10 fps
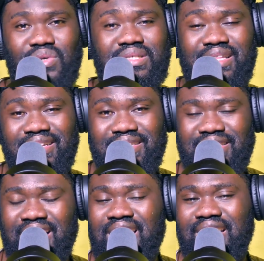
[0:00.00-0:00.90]
Those
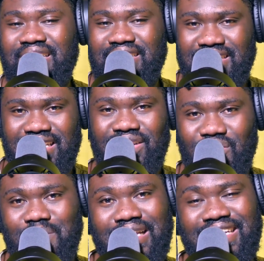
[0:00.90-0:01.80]
things they
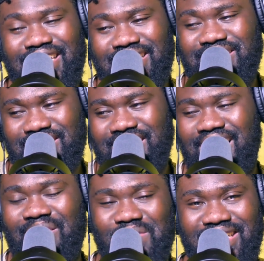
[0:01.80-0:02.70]
normally get
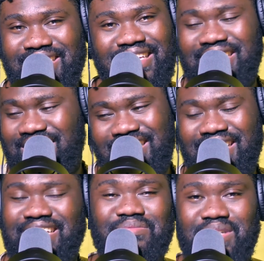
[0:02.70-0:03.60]
they
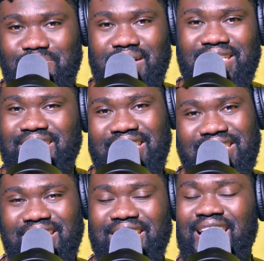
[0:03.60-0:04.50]
get misplaced
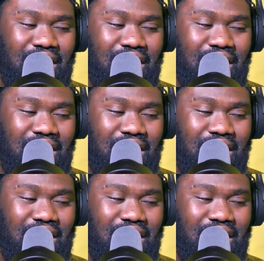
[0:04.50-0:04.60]
easily.